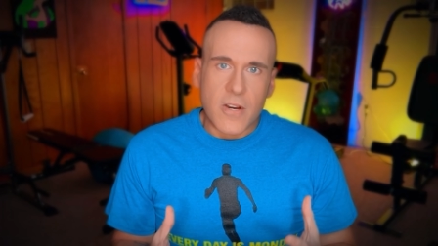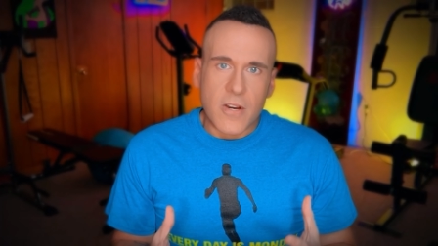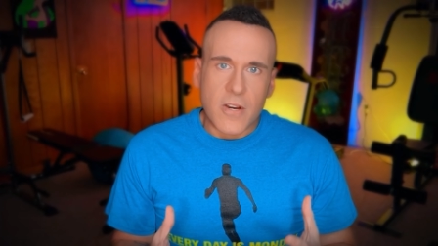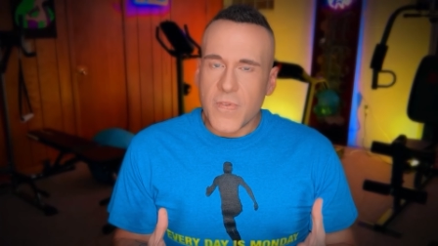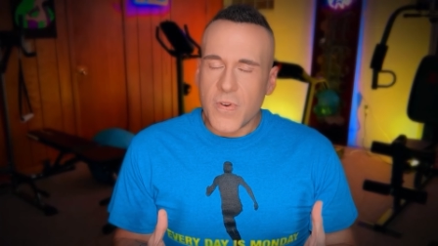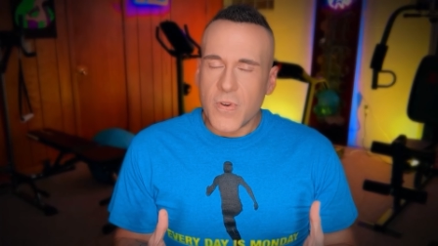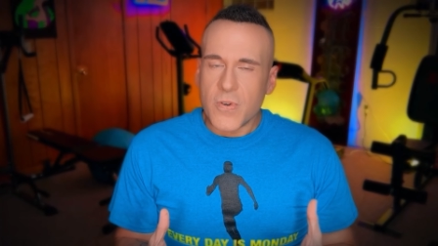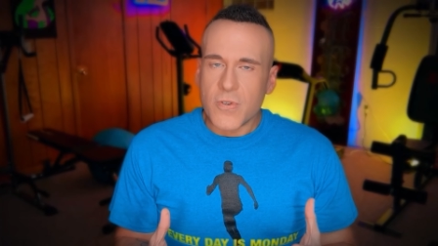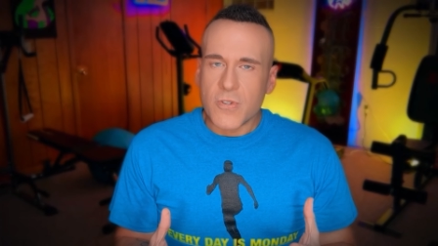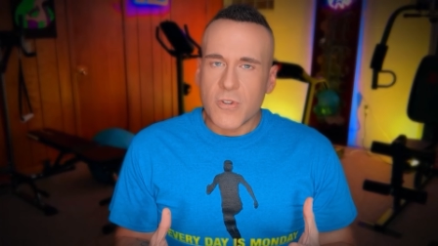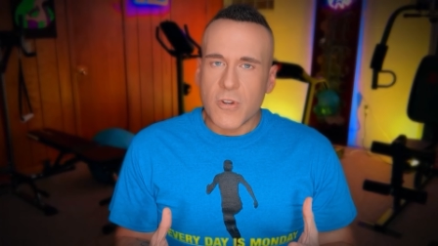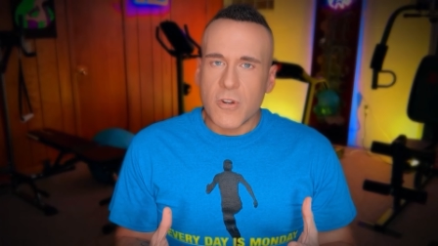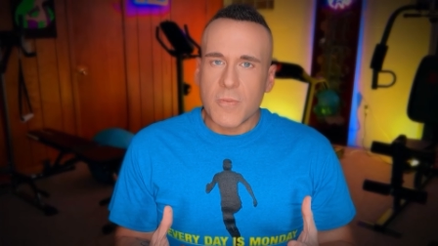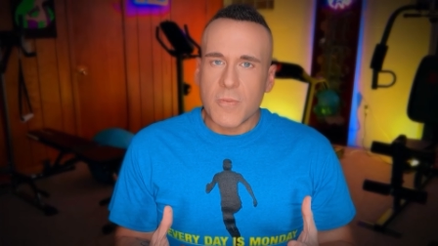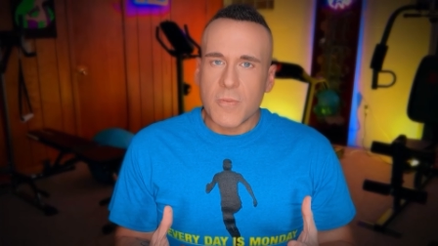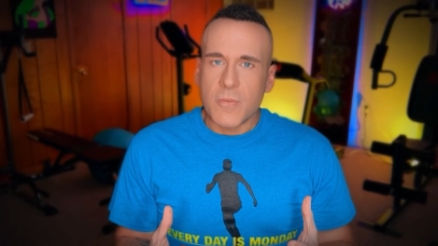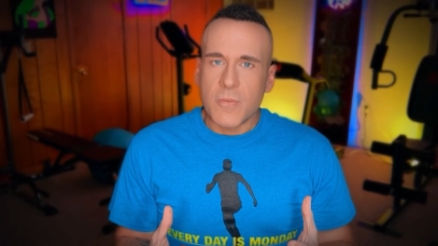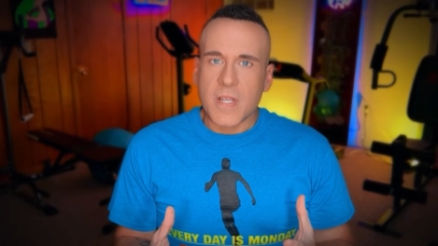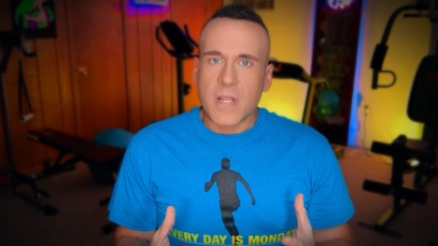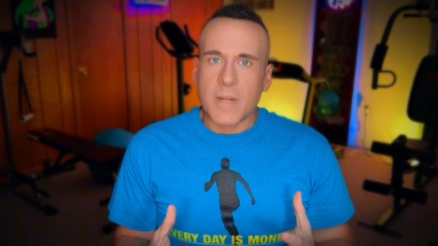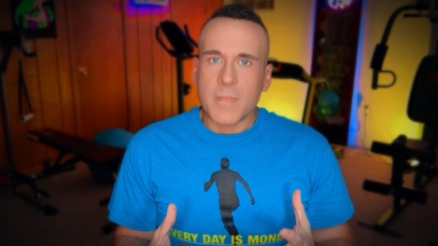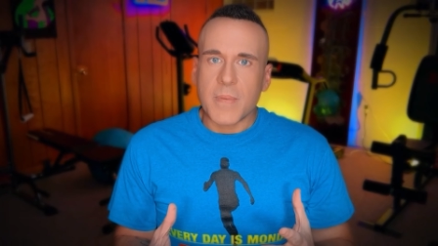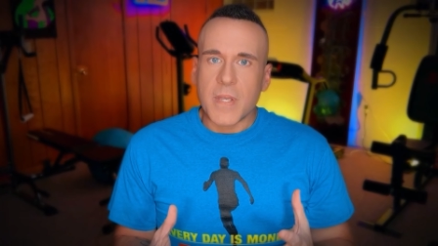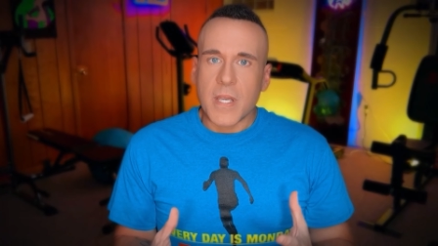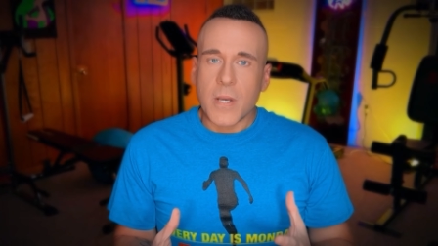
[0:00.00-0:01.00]
food groups
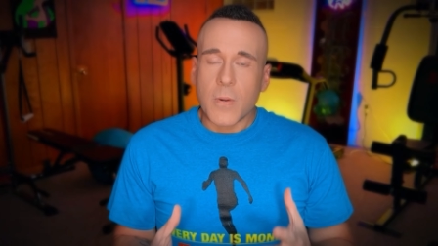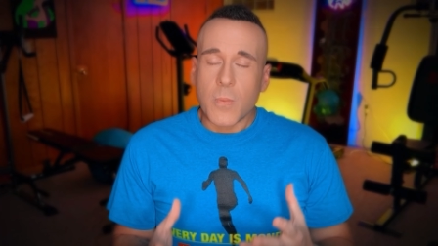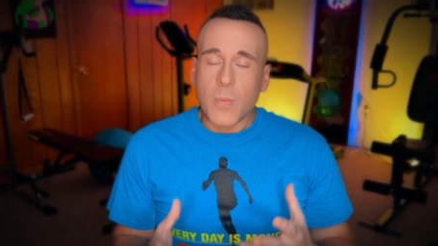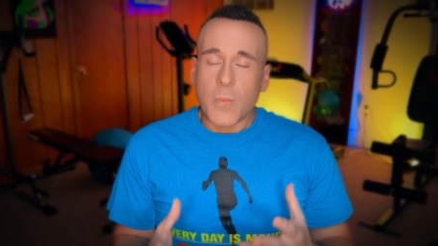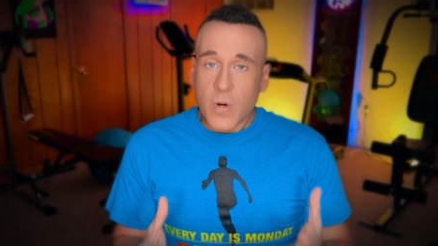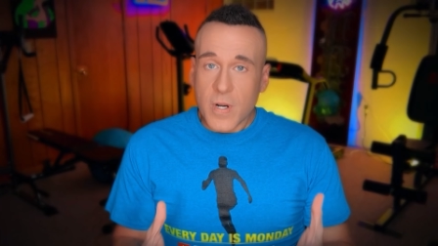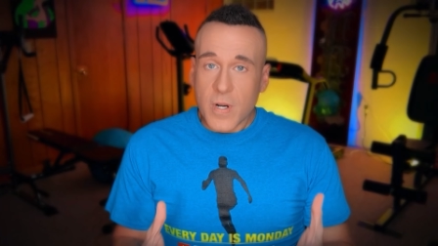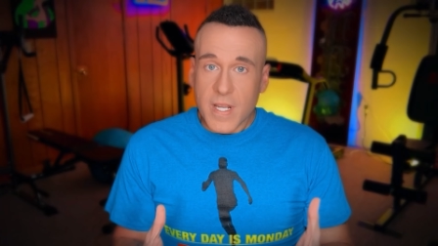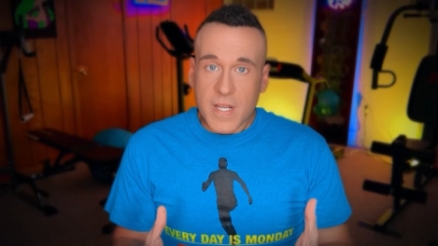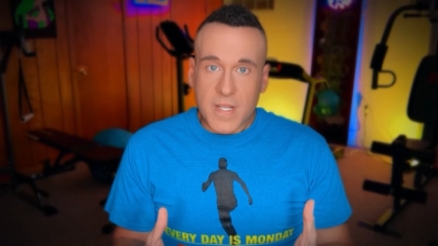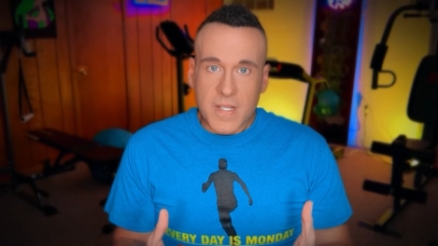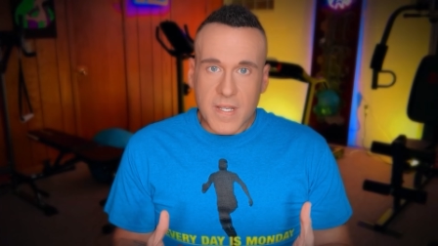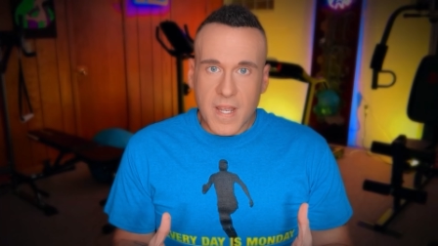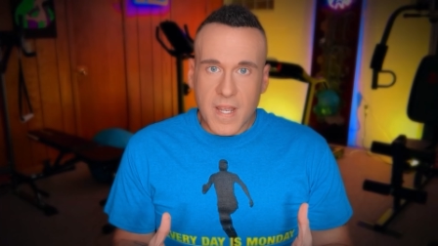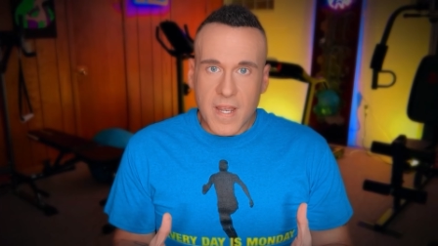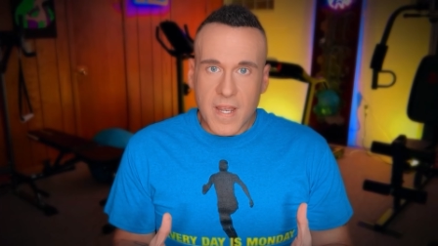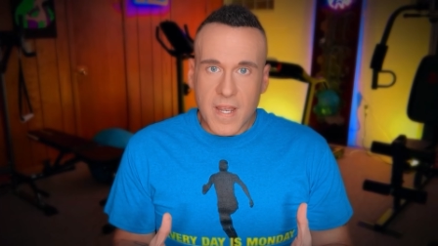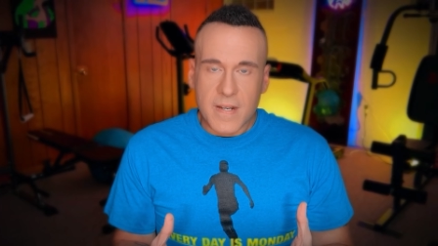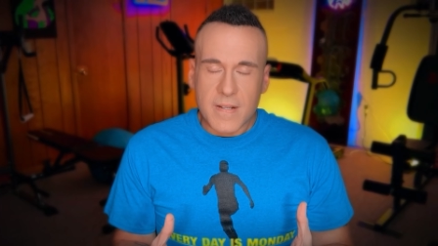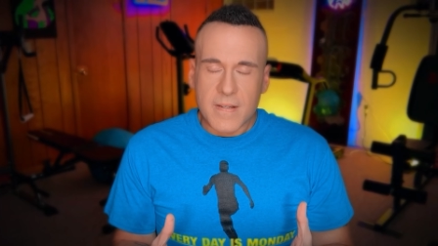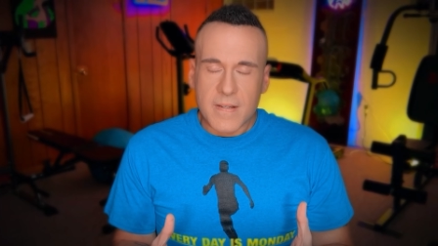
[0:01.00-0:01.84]
can be a warning sign.